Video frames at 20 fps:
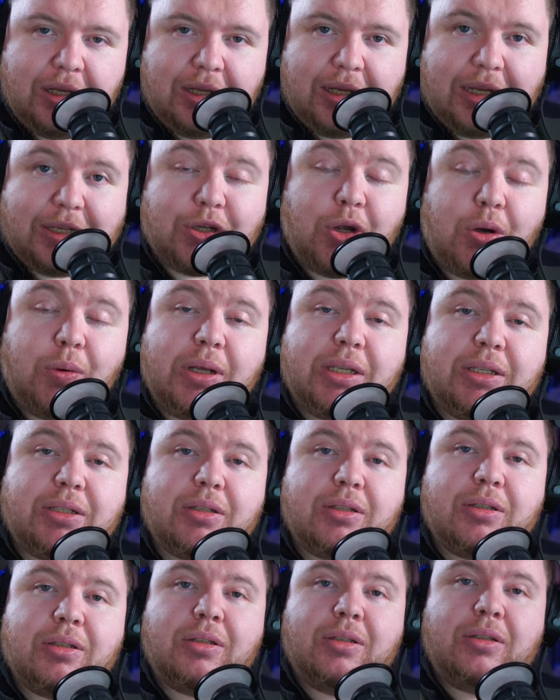As
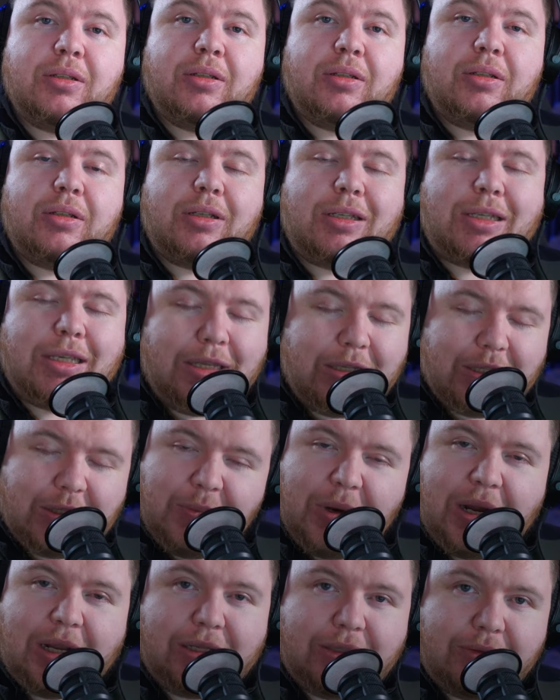always, keep
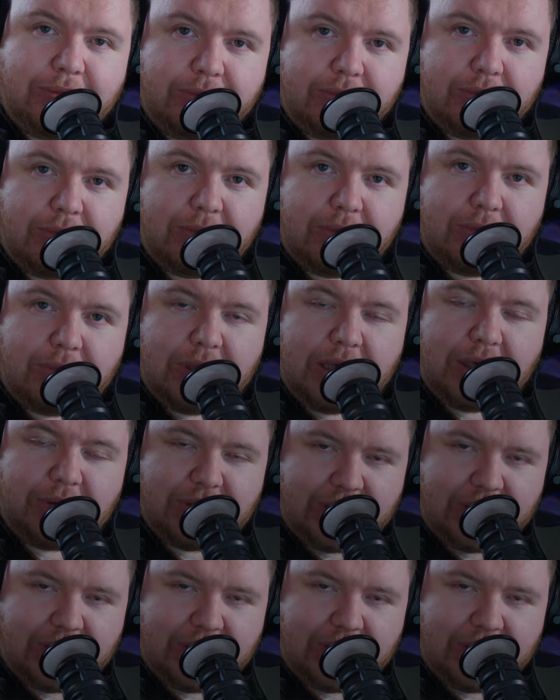smiling, and I'll see